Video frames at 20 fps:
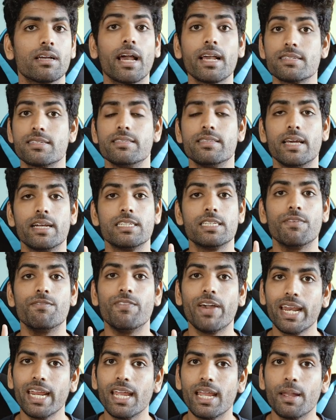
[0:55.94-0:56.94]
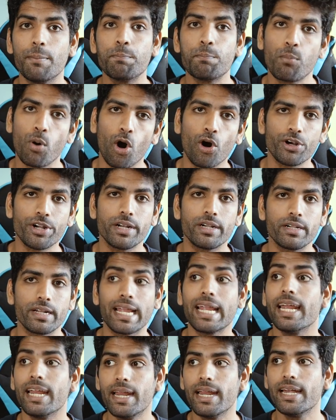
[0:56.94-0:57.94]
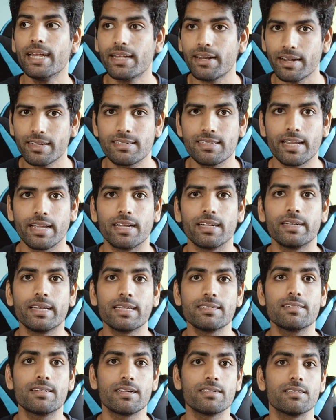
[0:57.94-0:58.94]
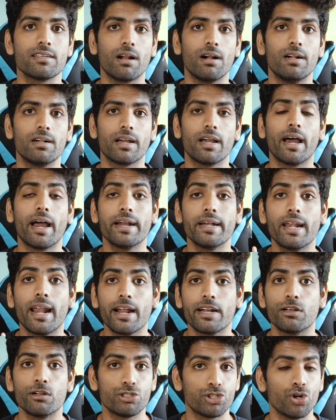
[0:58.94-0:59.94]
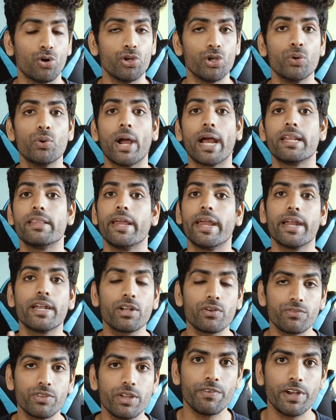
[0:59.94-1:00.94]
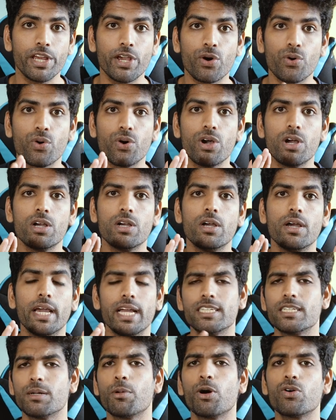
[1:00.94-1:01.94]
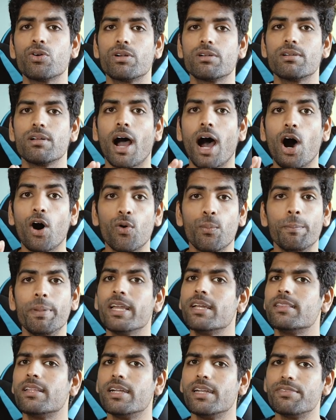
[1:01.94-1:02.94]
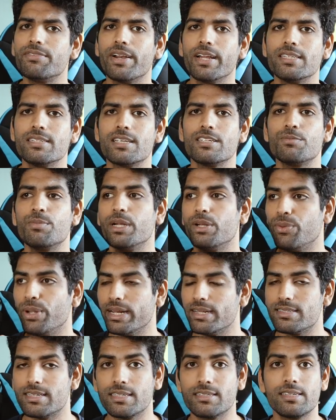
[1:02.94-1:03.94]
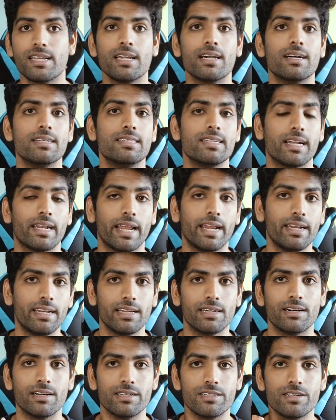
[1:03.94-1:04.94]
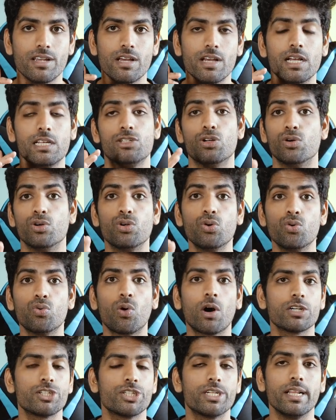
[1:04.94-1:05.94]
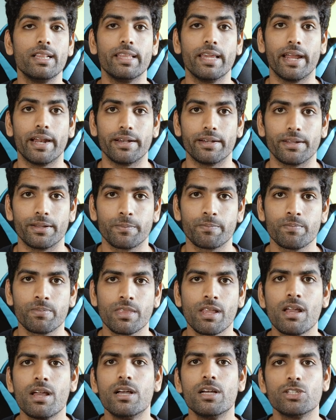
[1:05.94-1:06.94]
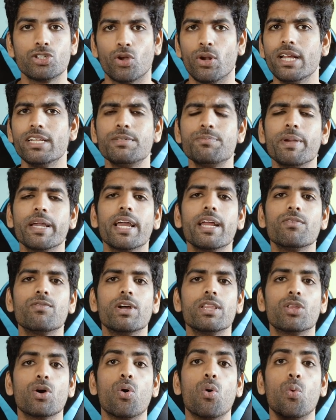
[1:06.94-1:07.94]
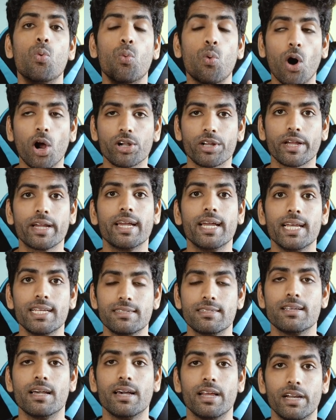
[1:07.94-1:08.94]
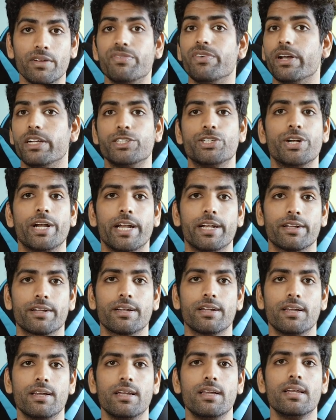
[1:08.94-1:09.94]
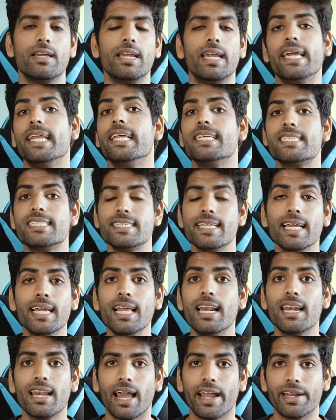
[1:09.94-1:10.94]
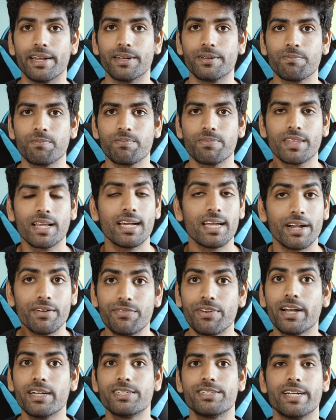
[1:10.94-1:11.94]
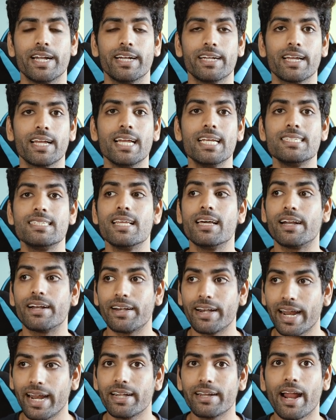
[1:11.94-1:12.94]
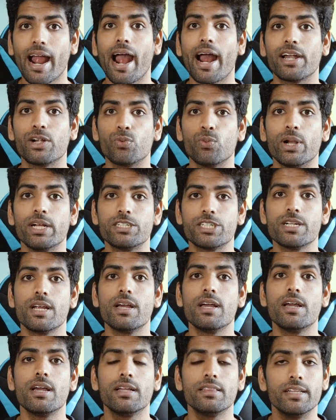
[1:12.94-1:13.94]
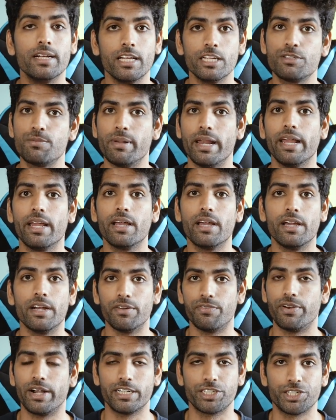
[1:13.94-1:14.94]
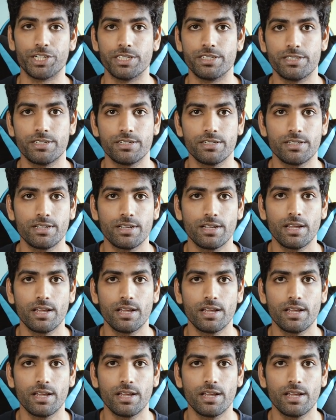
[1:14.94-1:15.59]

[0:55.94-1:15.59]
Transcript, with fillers: Guys, there's a very important, interesting test result I'd like to show you at the end video. It's about how big the difference is between 60Hz and 90Hz. So do watch till the end. So let's begin with what is refresh rate. In a single line, refresh rate is the rate at which the display refreshes.